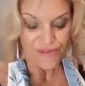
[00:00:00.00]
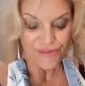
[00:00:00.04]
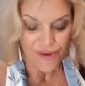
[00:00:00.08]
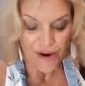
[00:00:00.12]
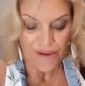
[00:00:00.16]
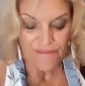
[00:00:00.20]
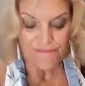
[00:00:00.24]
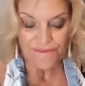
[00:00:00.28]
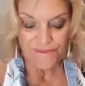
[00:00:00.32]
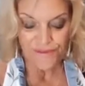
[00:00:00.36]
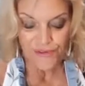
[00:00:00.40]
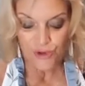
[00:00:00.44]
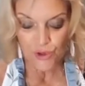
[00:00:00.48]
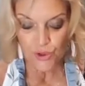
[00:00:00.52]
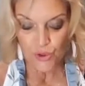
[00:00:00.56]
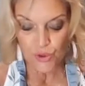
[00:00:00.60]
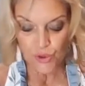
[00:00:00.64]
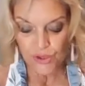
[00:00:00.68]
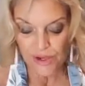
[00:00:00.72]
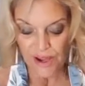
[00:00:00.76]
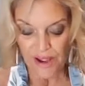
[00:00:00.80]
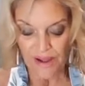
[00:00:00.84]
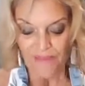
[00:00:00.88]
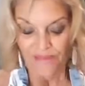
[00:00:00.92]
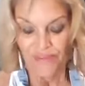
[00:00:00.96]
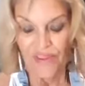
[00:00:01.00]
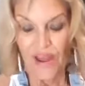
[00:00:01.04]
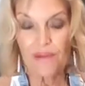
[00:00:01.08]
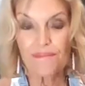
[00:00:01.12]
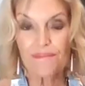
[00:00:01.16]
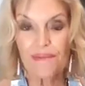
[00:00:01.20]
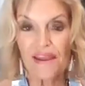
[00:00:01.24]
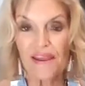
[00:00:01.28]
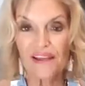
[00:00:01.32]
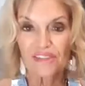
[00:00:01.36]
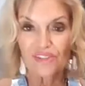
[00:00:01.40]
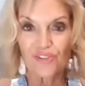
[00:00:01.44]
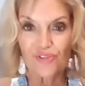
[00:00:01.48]
from food that
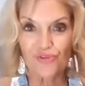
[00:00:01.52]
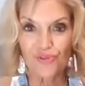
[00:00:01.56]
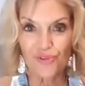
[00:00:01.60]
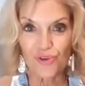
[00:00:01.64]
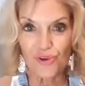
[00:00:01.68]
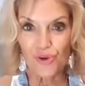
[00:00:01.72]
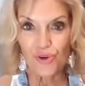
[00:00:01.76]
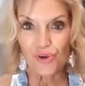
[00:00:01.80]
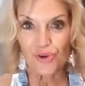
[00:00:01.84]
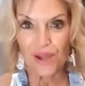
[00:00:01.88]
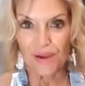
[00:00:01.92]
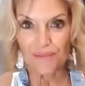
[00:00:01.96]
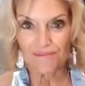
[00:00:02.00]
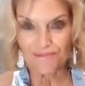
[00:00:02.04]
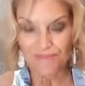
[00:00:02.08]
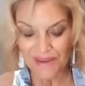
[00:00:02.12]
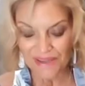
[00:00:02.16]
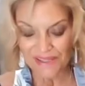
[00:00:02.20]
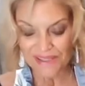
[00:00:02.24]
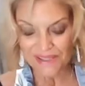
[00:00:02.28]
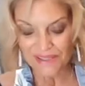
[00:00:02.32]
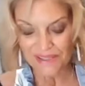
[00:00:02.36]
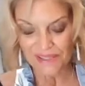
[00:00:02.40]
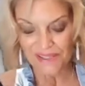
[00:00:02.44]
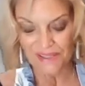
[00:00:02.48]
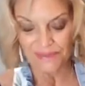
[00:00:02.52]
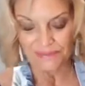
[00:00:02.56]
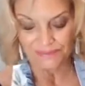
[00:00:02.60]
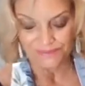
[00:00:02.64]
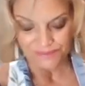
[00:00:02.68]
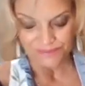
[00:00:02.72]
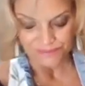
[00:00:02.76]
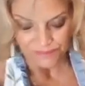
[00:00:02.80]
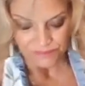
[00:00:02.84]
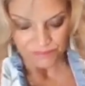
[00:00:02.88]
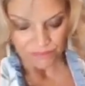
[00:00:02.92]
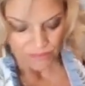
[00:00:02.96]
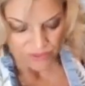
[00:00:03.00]
makes food medicine.
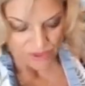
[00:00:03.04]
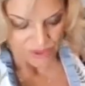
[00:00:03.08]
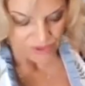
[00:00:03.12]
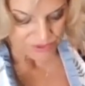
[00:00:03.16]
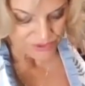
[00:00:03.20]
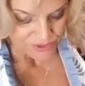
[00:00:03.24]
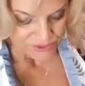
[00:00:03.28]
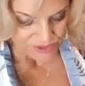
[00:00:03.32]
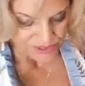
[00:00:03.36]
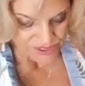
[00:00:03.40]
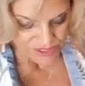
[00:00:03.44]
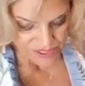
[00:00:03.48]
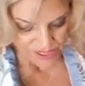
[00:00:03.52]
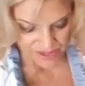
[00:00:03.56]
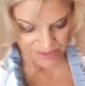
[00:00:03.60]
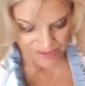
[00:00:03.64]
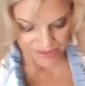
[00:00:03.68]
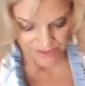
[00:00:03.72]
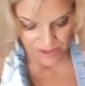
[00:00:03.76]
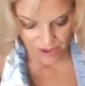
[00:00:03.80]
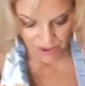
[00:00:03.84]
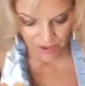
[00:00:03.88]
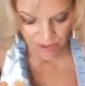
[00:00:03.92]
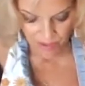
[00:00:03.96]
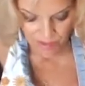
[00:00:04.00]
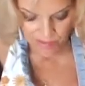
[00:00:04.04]
Understand?